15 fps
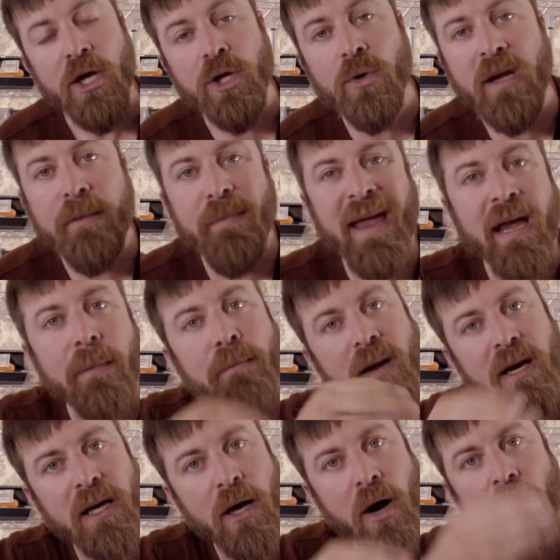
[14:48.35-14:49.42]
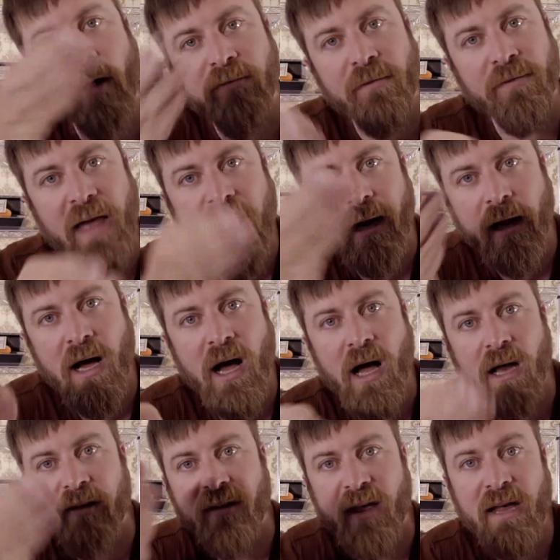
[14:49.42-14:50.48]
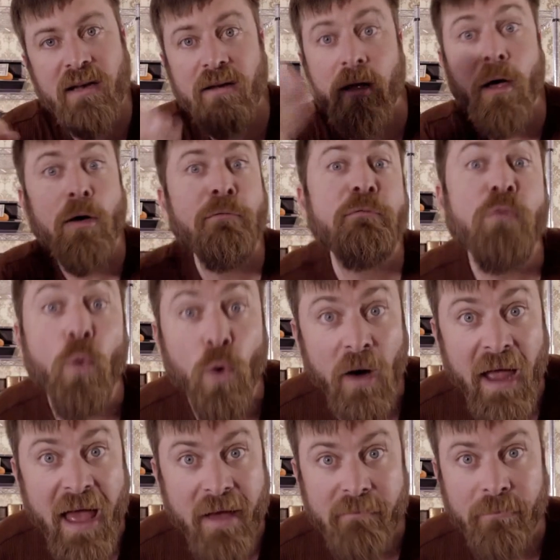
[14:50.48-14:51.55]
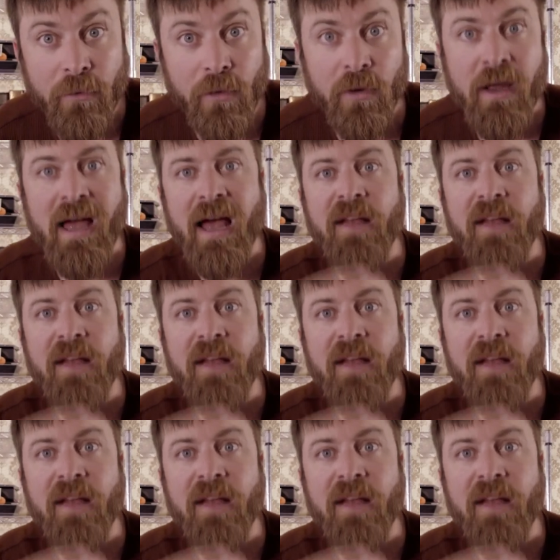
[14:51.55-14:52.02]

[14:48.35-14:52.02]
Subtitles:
you can make money off of that content forever.